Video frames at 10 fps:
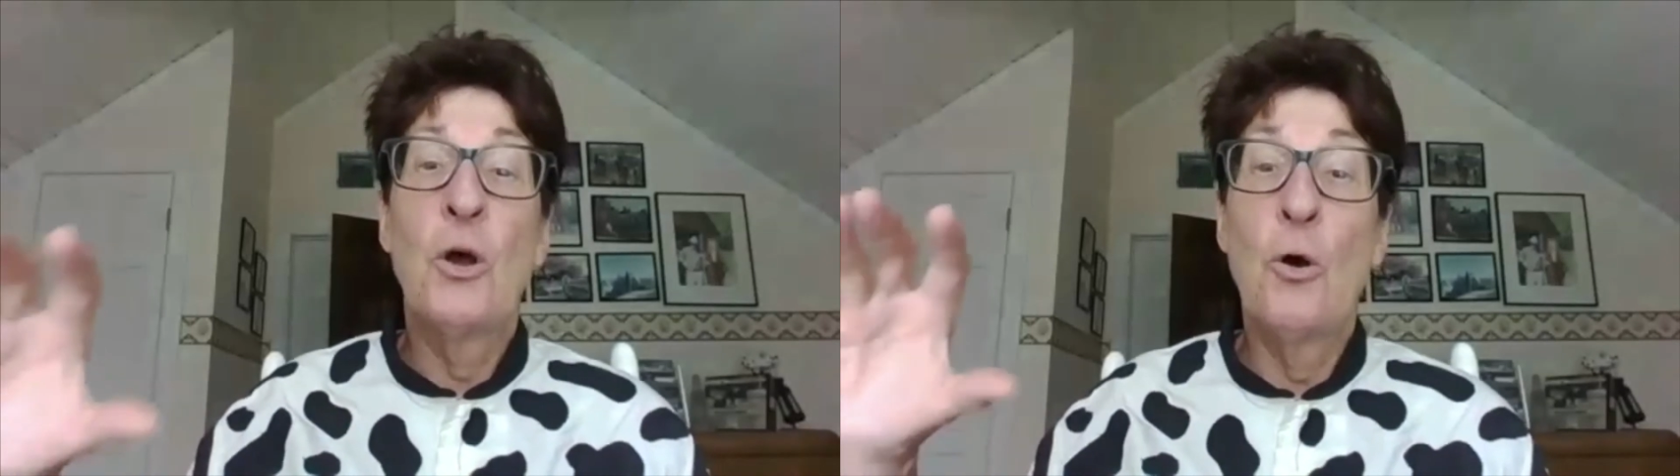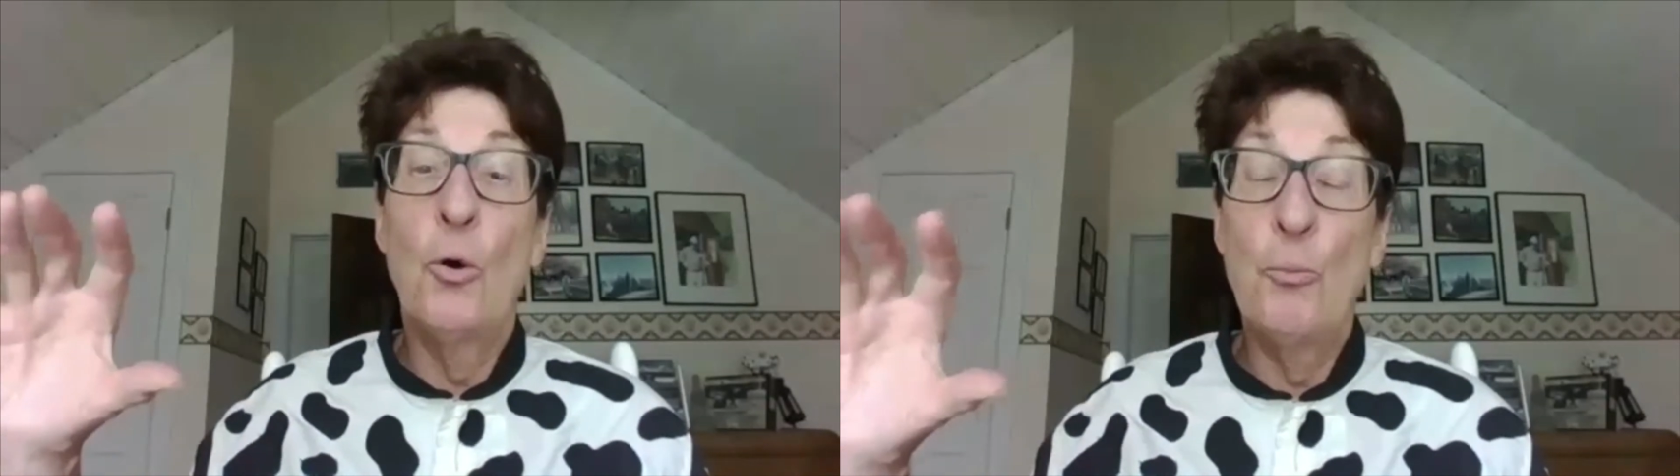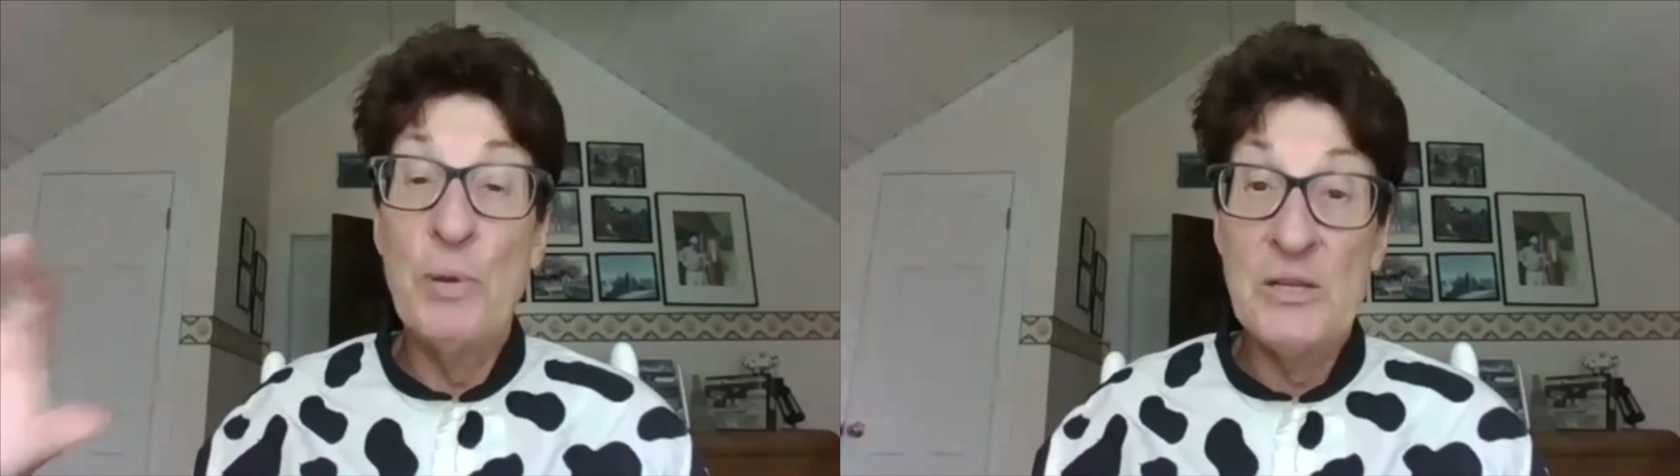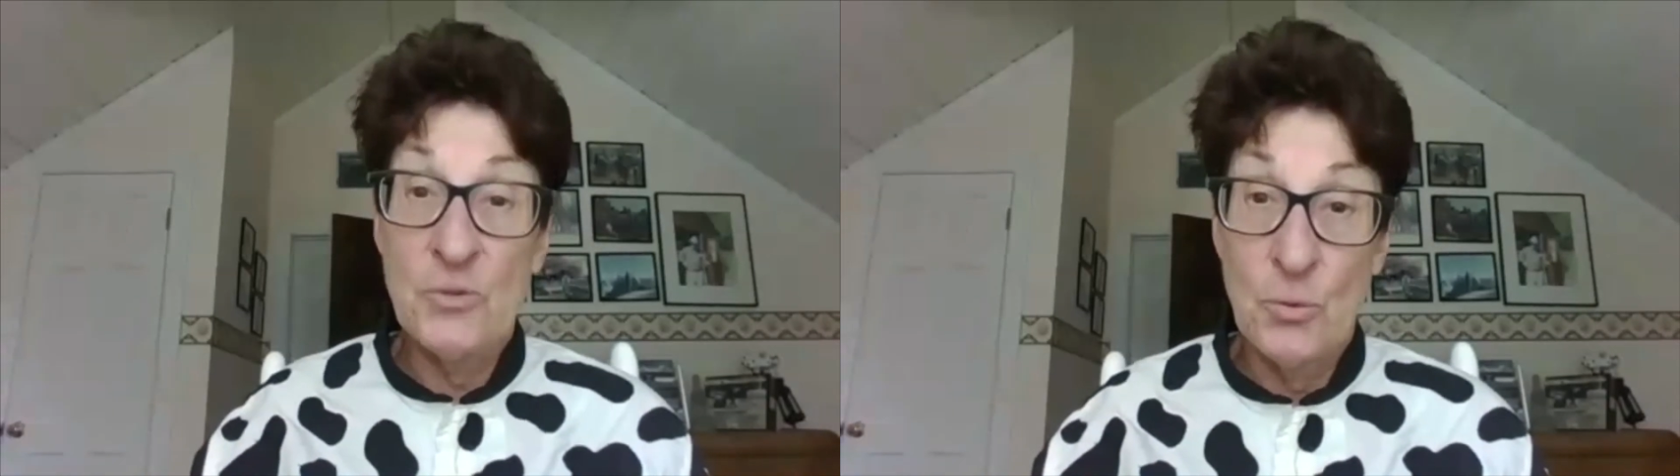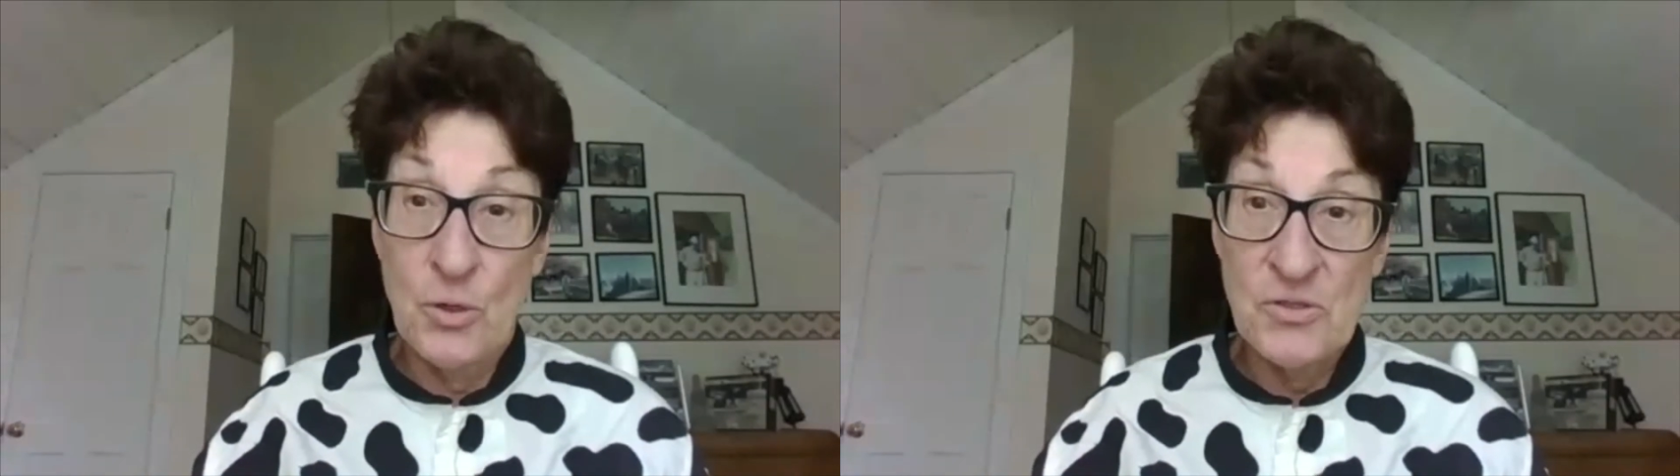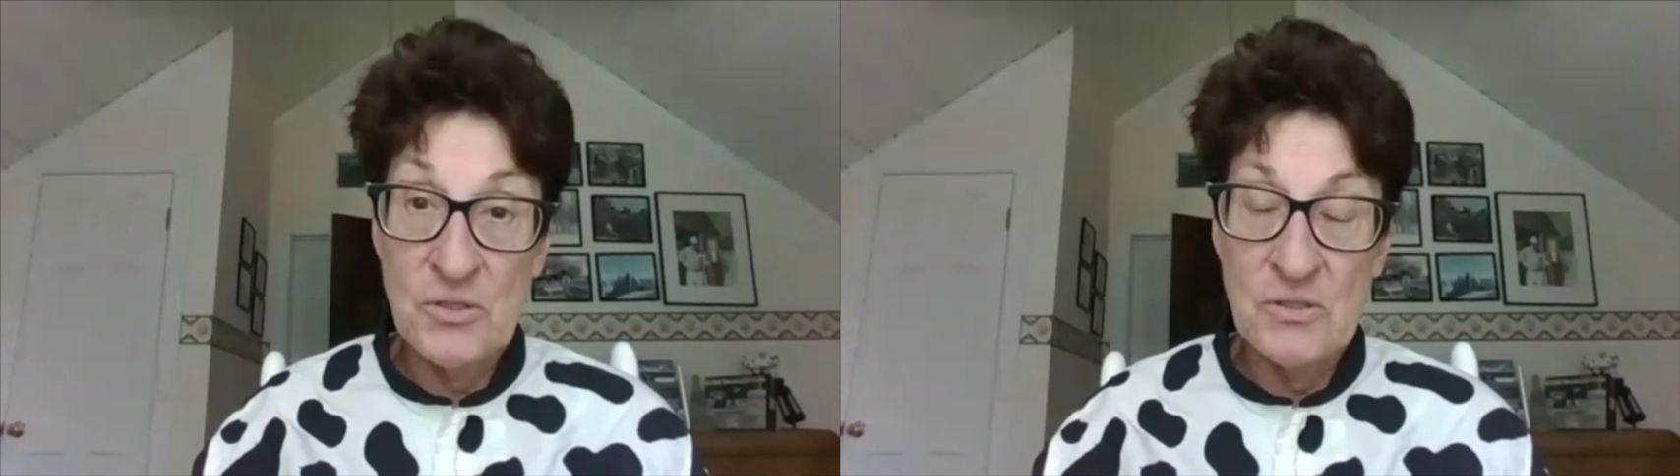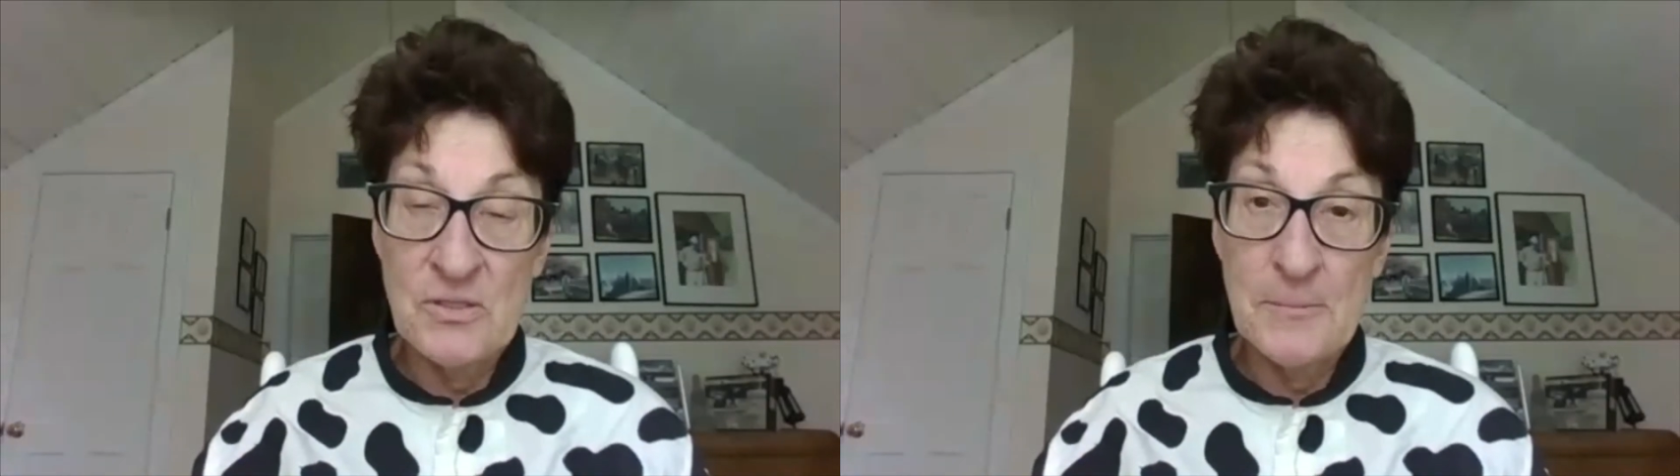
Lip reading: obese horses.